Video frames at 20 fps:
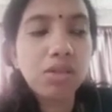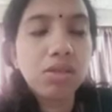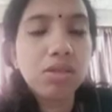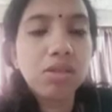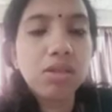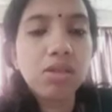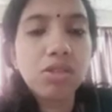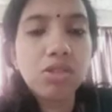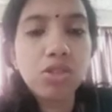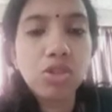
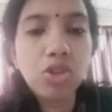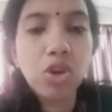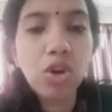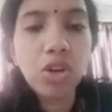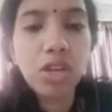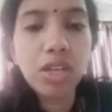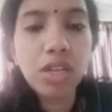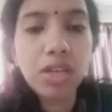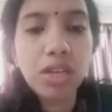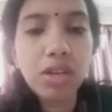This is
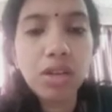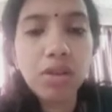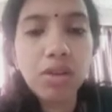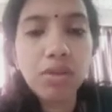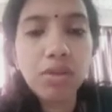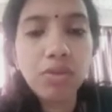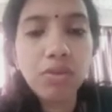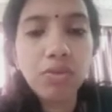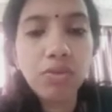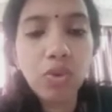no legal
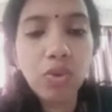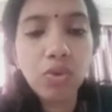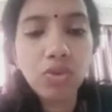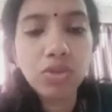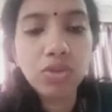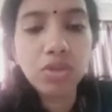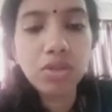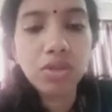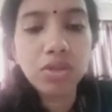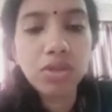force.